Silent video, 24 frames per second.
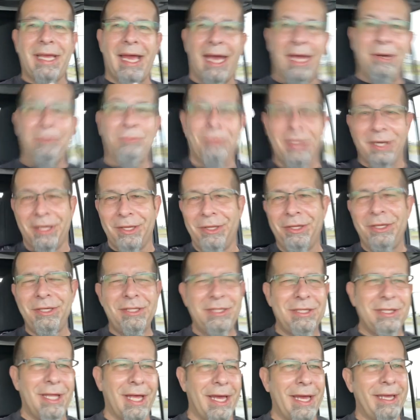kind of what it
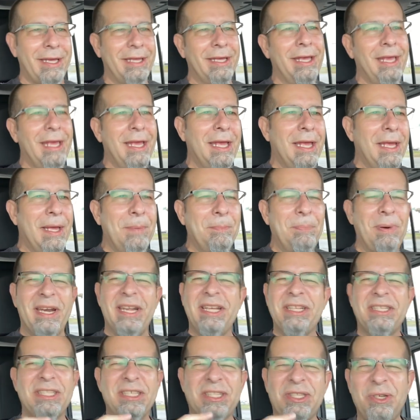looks like. But
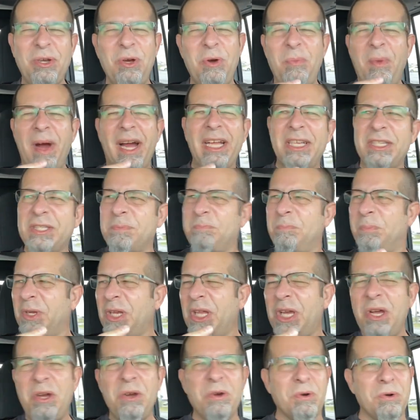it's too much
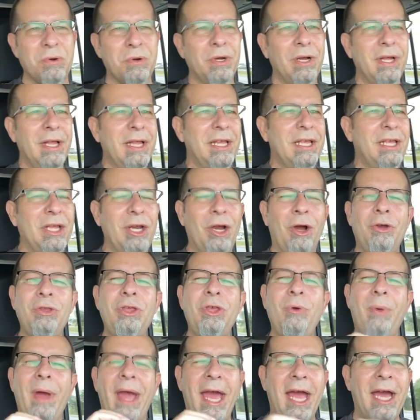blue. You know,
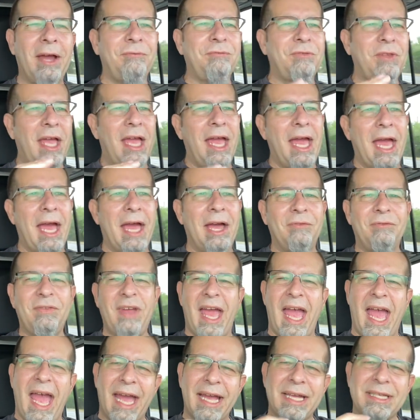you have to
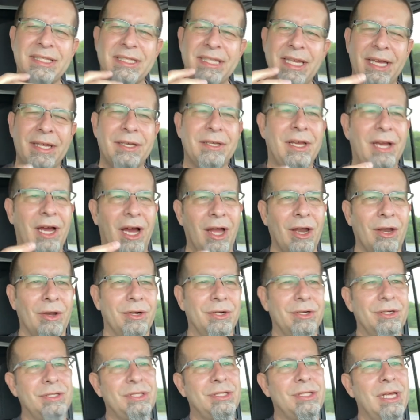have accent
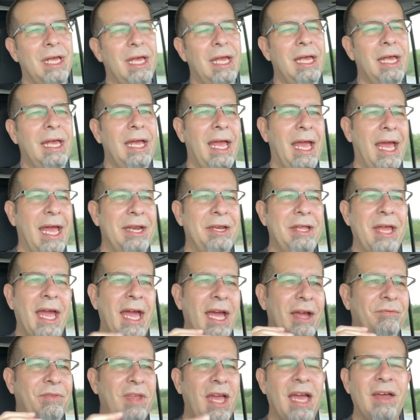colors, and you
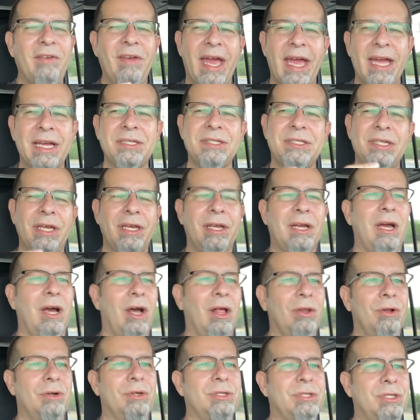have to have accent
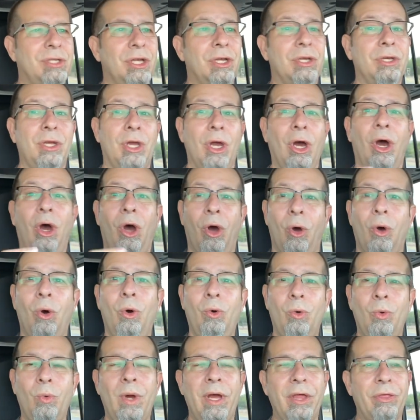colors that go
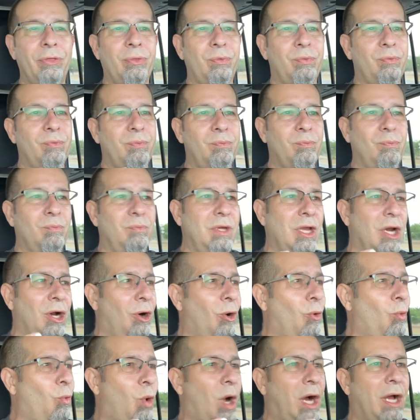with, you know,
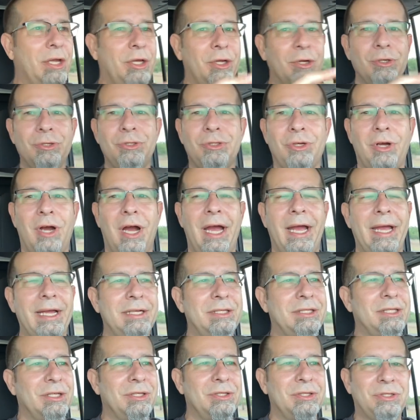what you're trying
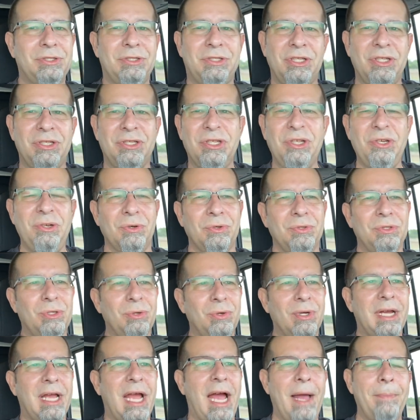to do,
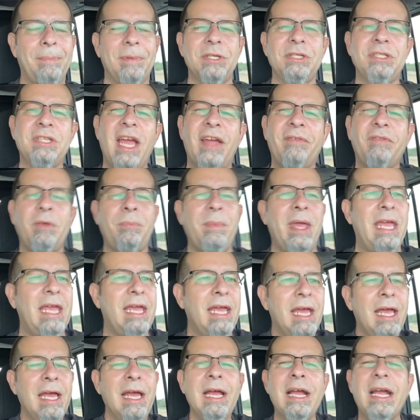to accomplish. They have to be
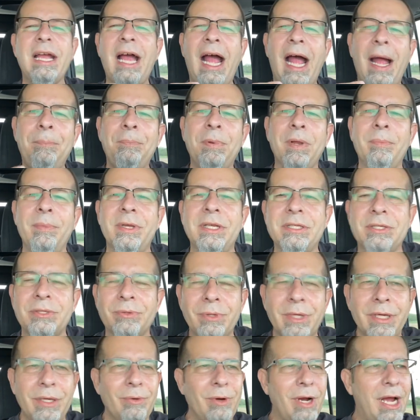
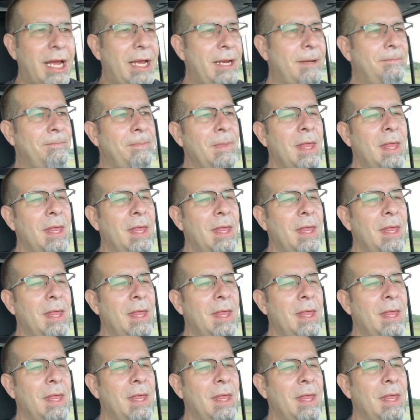complementary, right?